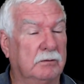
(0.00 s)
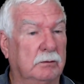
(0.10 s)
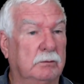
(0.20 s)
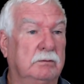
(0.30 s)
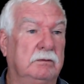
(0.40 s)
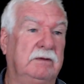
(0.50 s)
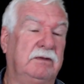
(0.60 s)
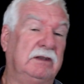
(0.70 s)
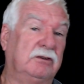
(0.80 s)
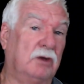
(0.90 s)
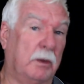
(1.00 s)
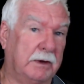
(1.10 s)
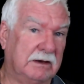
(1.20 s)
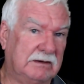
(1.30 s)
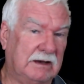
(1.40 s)
for if there's a
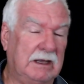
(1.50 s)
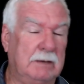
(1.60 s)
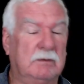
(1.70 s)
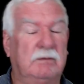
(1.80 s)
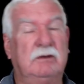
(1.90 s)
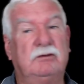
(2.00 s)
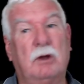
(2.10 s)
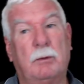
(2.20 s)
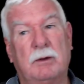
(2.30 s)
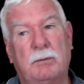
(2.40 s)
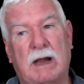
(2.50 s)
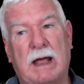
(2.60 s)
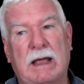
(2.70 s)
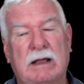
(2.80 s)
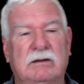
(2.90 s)
dominant team, if there's dominant
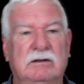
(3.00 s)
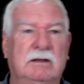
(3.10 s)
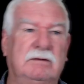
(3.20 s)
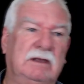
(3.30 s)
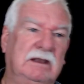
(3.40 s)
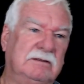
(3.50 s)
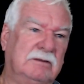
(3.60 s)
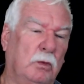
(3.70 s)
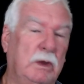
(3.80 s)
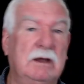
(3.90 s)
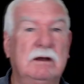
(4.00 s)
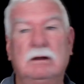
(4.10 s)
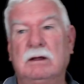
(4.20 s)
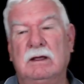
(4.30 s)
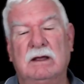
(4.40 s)
players, if is the
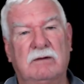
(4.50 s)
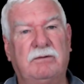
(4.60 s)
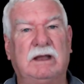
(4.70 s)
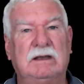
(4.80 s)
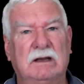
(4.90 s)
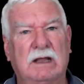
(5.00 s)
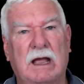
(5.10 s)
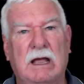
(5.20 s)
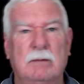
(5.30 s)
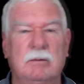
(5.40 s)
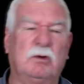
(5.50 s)
wind affecting the game,